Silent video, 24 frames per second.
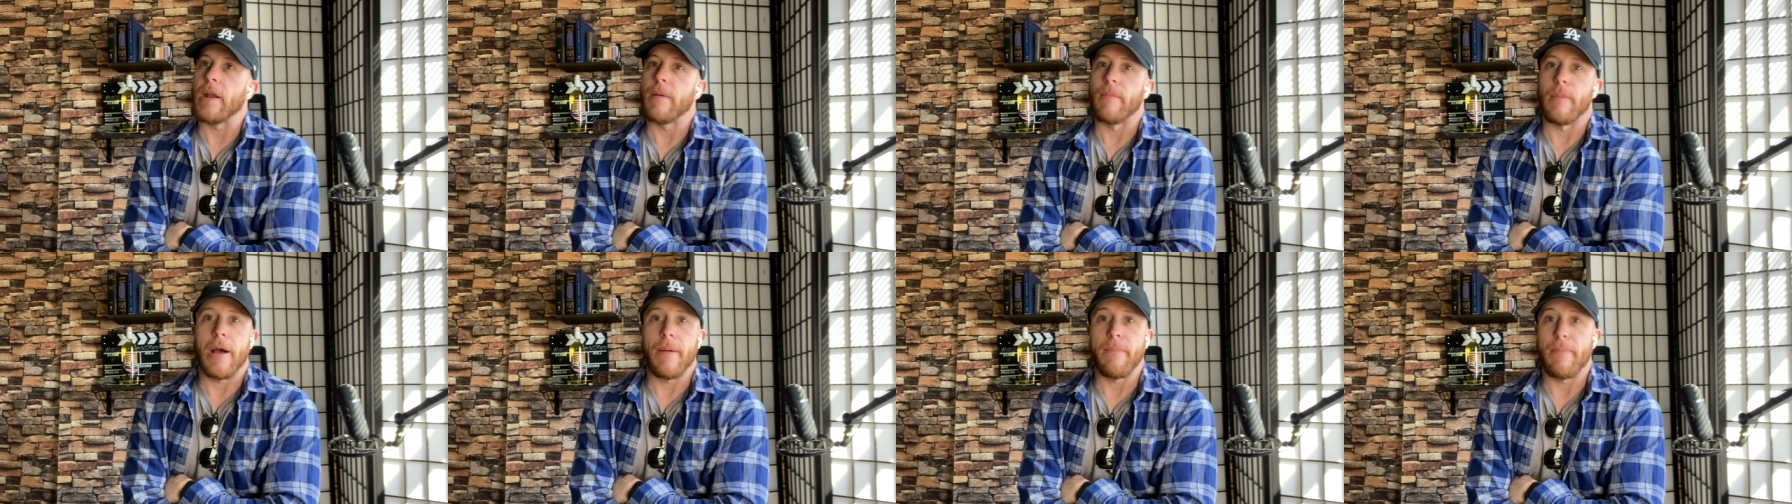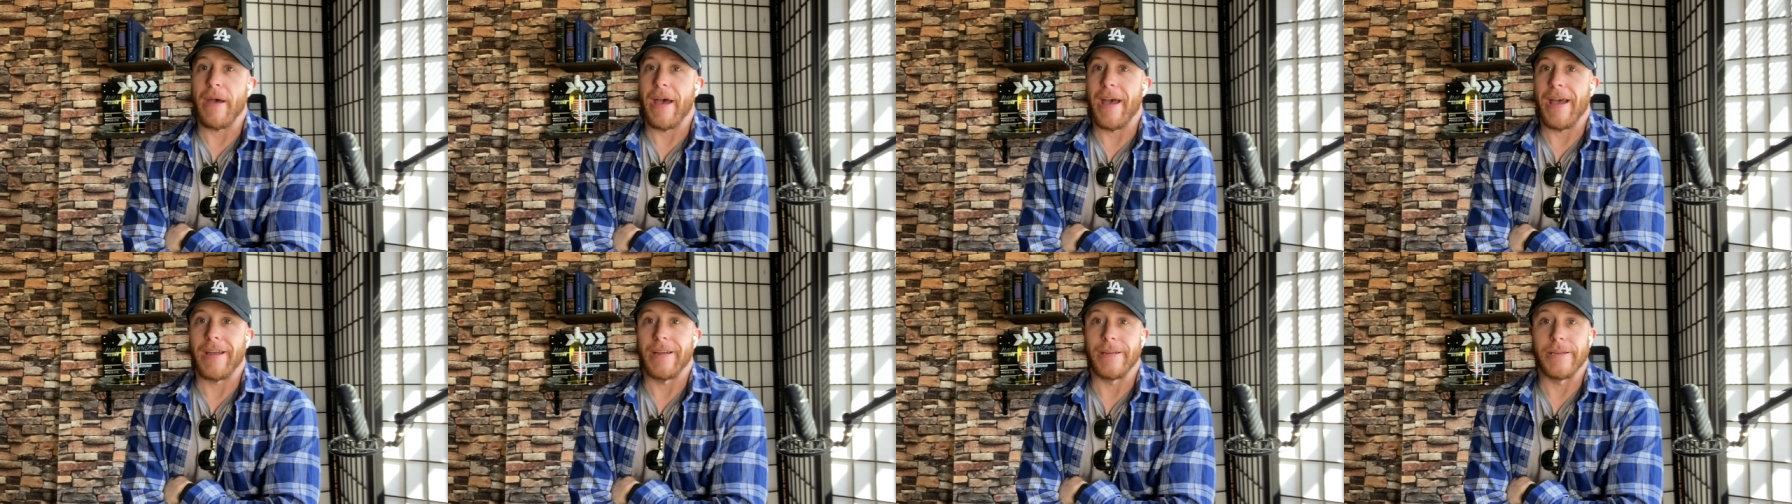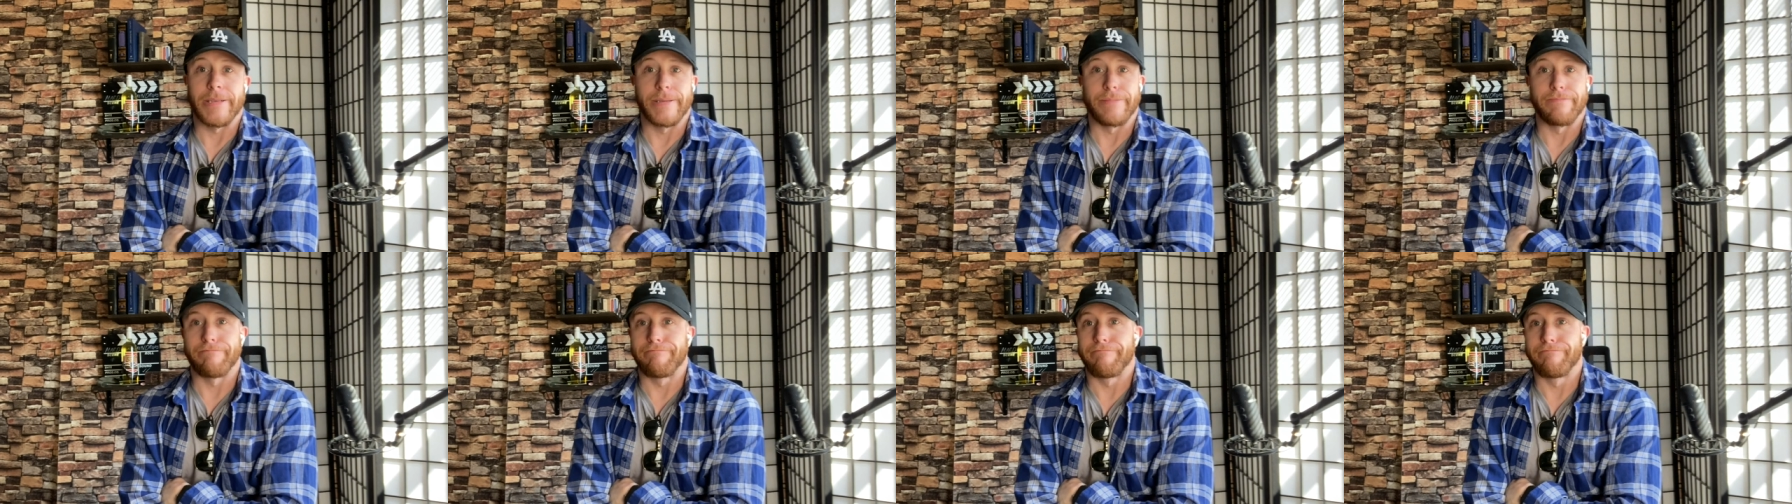And my
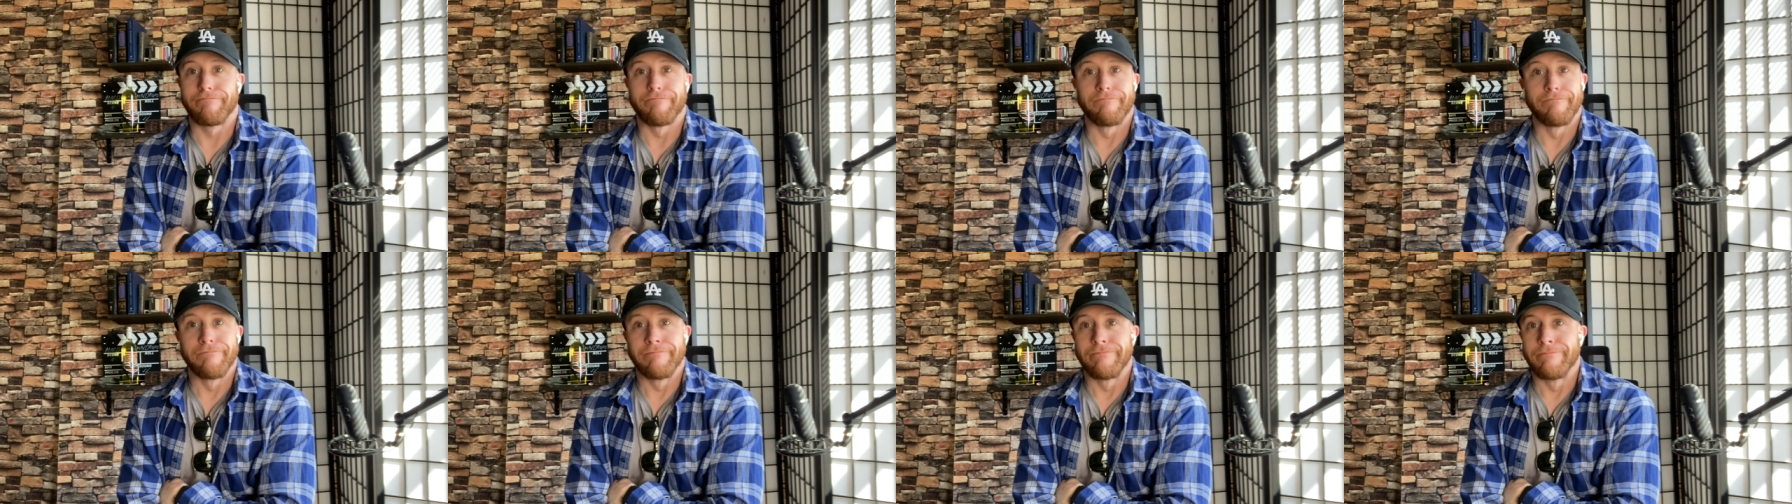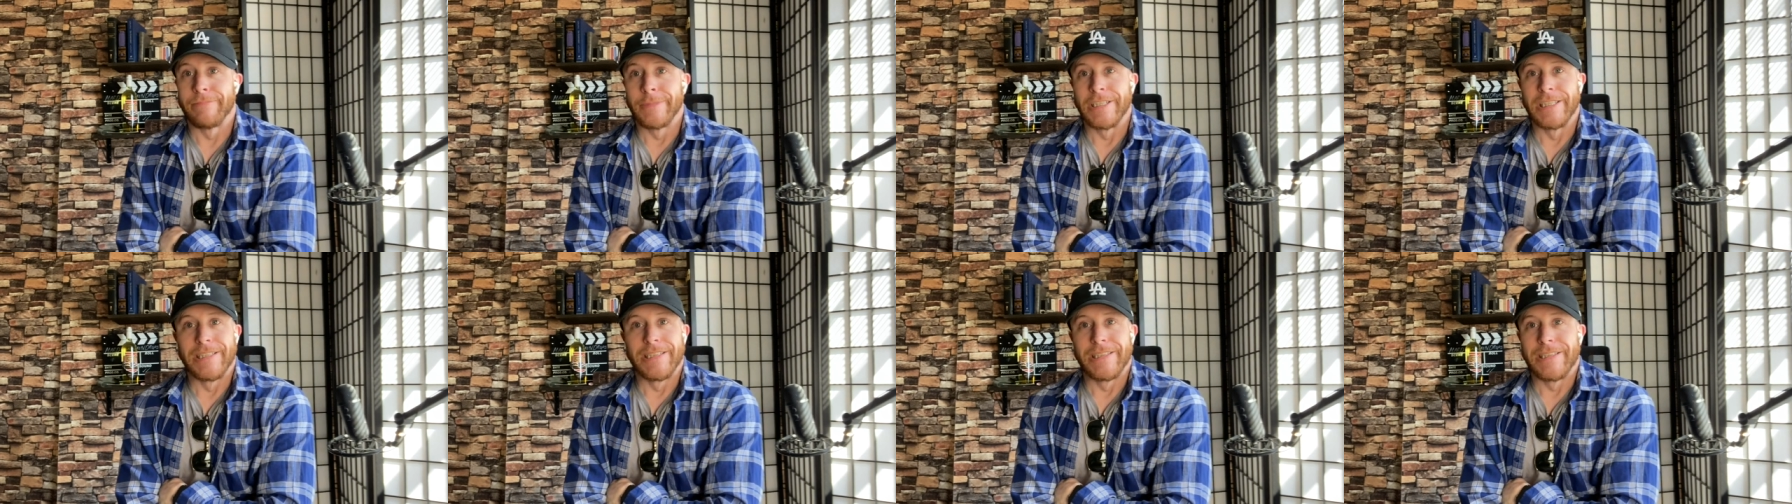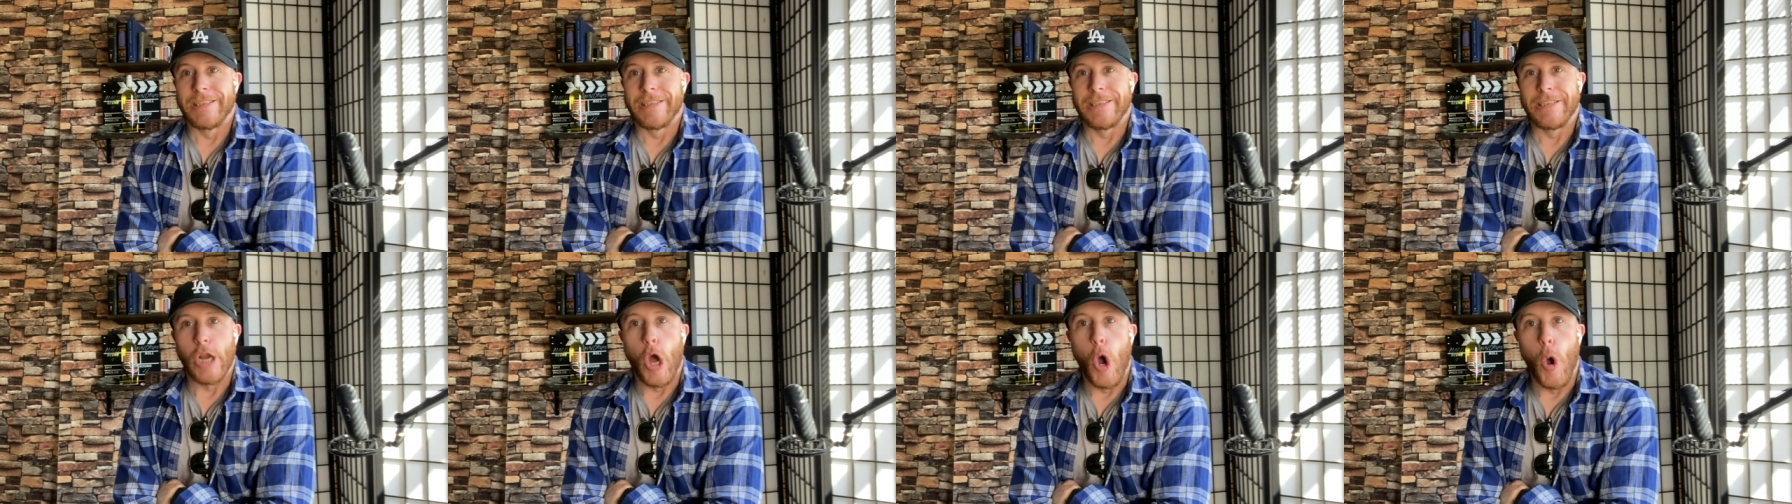bags,
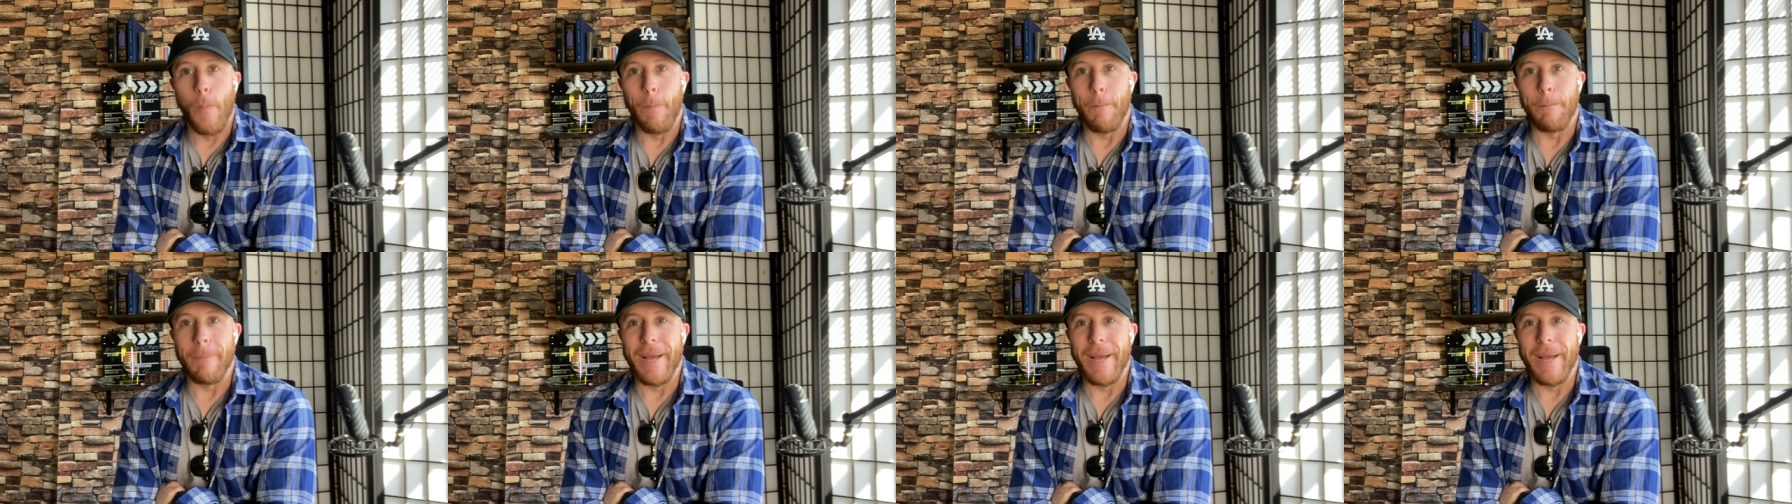nope,